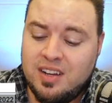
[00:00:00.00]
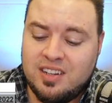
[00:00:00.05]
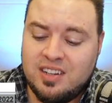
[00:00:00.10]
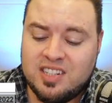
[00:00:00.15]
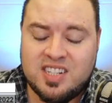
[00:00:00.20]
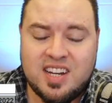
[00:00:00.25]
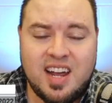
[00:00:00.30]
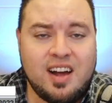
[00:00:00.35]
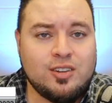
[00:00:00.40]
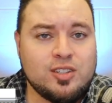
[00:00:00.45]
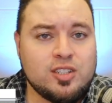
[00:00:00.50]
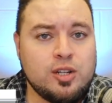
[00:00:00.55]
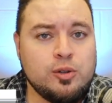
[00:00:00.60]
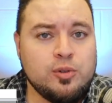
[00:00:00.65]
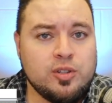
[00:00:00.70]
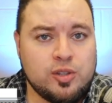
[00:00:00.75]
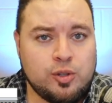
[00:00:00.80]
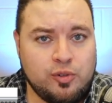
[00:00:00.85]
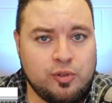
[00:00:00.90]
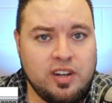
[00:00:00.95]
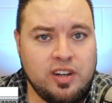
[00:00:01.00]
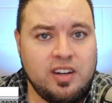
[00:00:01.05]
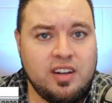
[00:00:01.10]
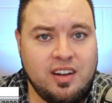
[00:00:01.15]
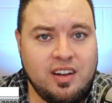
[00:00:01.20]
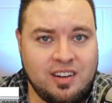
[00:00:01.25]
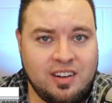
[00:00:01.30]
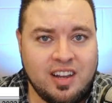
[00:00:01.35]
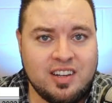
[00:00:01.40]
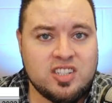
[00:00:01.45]
LaSalle two and three
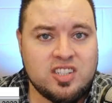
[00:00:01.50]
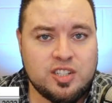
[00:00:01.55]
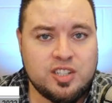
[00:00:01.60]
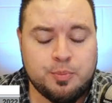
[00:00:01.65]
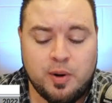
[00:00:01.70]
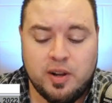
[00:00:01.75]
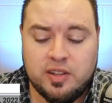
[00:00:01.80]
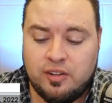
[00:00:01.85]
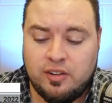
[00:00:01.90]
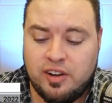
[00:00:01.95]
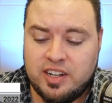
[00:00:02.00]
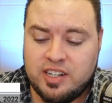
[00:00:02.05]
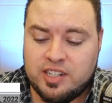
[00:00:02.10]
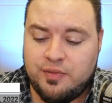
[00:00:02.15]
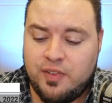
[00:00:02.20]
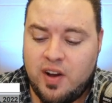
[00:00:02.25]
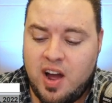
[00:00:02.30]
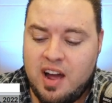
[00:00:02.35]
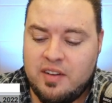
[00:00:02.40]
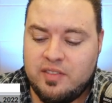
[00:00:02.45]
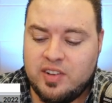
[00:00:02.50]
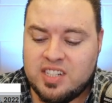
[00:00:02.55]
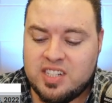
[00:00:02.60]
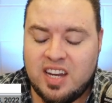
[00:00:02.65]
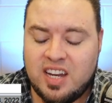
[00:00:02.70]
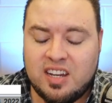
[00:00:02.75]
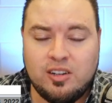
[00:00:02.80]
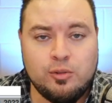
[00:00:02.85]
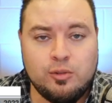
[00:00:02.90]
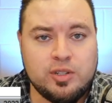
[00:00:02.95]
against the spread in their last five.
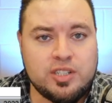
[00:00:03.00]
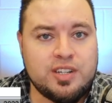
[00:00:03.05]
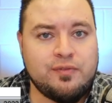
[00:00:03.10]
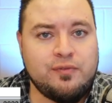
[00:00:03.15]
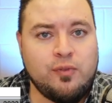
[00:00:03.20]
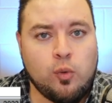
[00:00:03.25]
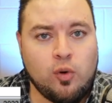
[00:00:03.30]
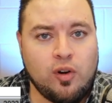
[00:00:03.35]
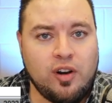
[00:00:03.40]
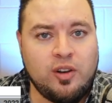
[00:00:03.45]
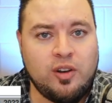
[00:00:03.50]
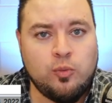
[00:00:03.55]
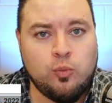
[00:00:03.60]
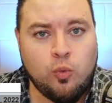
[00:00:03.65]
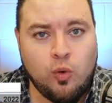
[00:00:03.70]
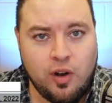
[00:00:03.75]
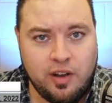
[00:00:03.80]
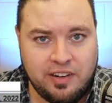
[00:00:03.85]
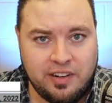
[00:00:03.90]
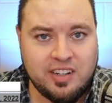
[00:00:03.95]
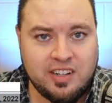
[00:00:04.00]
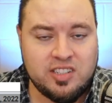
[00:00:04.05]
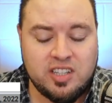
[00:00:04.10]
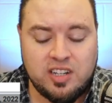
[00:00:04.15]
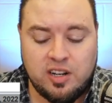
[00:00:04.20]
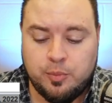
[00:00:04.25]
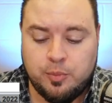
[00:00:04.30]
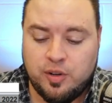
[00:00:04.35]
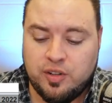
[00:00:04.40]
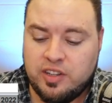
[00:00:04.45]
Saint Louis four and one against the
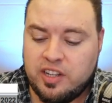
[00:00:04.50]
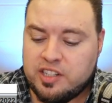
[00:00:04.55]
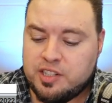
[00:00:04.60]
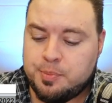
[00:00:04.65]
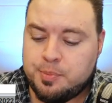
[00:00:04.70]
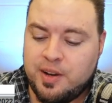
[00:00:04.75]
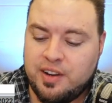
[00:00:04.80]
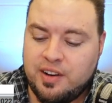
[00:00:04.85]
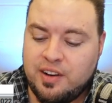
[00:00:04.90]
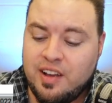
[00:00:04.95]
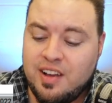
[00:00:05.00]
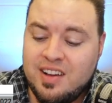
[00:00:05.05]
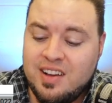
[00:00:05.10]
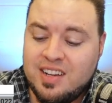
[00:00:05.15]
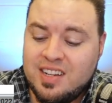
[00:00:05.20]
number in that span.